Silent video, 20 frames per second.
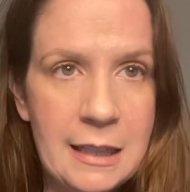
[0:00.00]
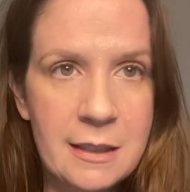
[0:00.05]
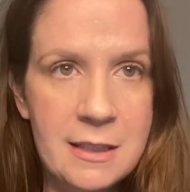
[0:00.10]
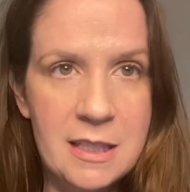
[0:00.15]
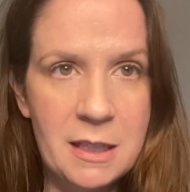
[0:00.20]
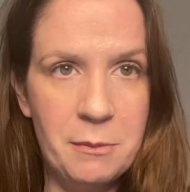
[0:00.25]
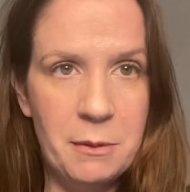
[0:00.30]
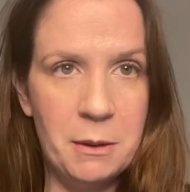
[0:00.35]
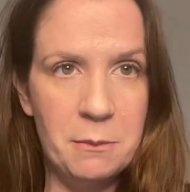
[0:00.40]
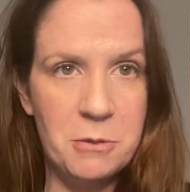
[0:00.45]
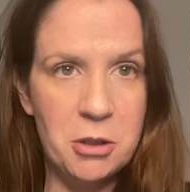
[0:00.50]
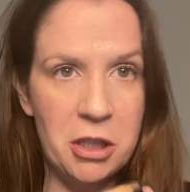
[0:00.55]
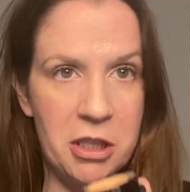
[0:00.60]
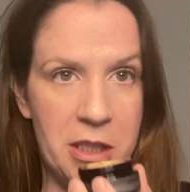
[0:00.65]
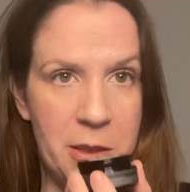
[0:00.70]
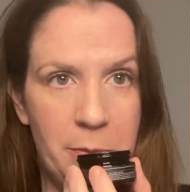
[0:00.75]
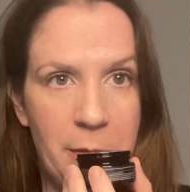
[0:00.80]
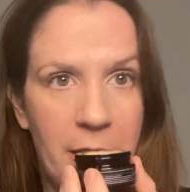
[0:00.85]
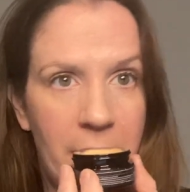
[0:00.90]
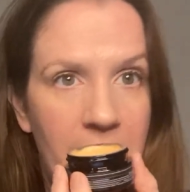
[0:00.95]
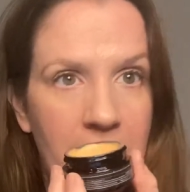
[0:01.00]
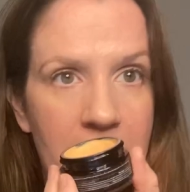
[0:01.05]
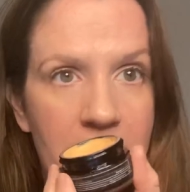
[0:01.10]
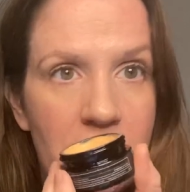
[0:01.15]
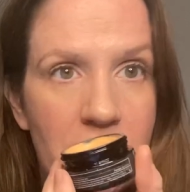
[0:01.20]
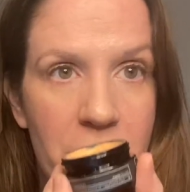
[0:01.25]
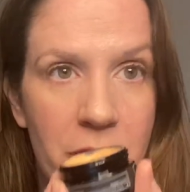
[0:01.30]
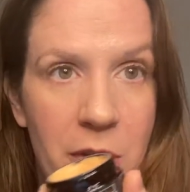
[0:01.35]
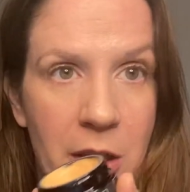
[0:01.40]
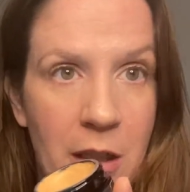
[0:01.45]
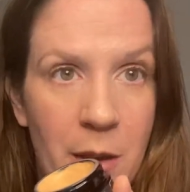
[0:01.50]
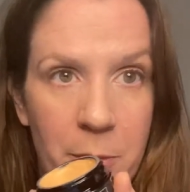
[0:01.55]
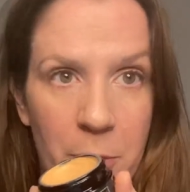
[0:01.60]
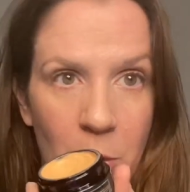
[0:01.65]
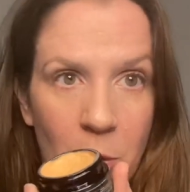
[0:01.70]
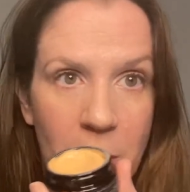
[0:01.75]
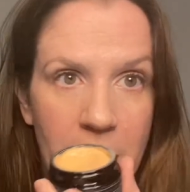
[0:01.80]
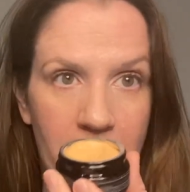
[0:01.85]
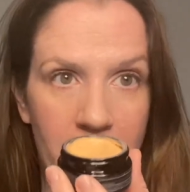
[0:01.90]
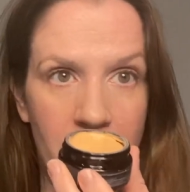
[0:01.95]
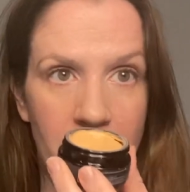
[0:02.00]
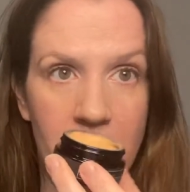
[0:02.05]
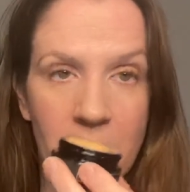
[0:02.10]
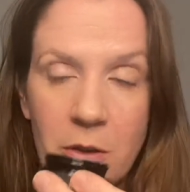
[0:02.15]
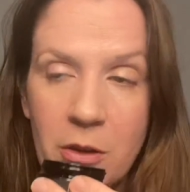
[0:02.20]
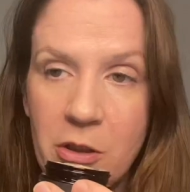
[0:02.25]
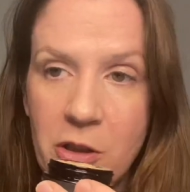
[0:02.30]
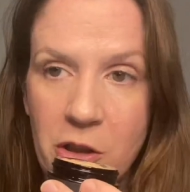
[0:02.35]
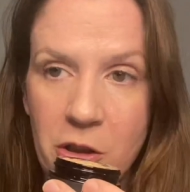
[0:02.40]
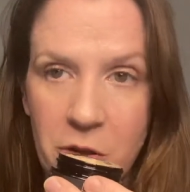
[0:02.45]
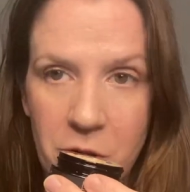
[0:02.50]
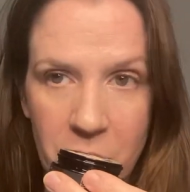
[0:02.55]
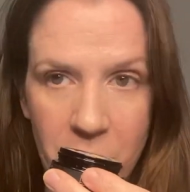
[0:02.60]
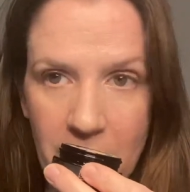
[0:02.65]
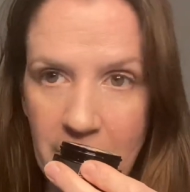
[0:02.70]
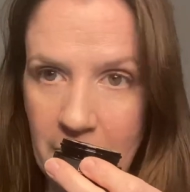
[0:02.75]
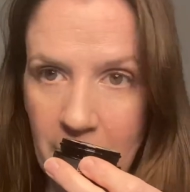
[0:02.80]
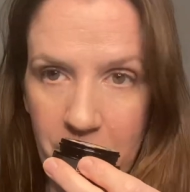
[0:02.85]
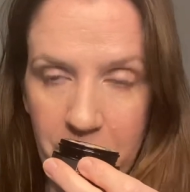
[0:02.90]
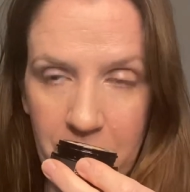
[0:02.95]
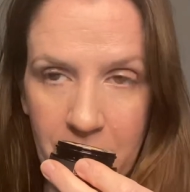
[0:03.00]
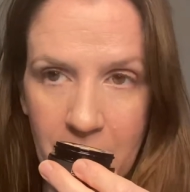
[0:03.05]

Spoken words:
Some of them just smell like straight up oil or straight up